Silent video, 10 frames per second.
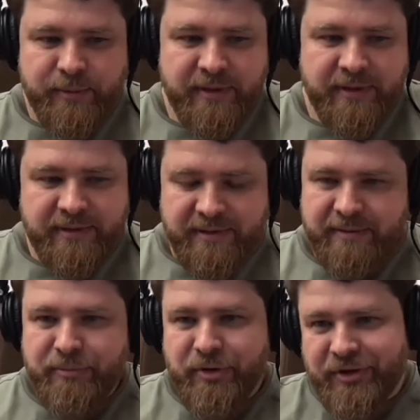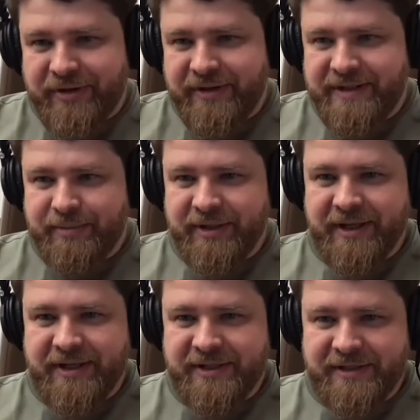We mark these
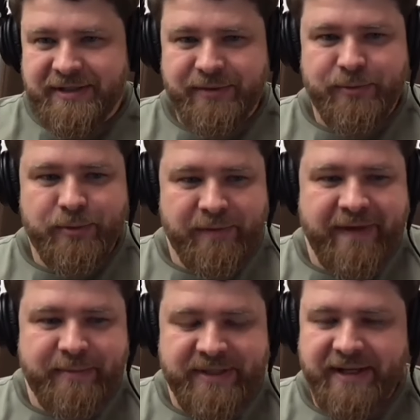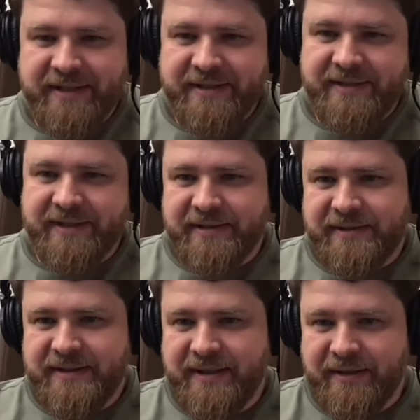applications or websites
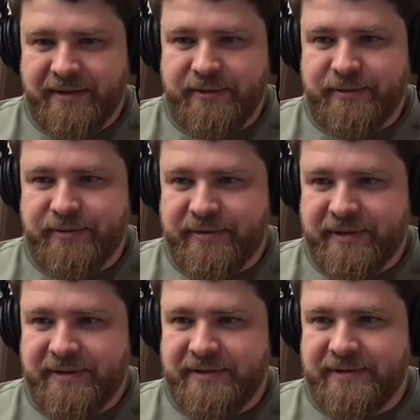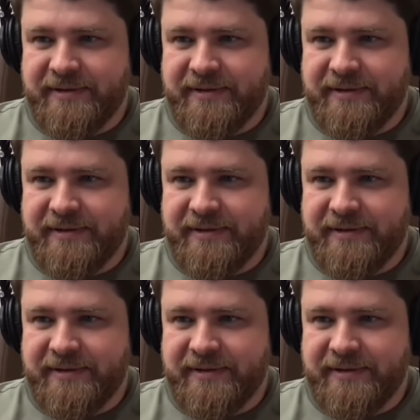and tell users that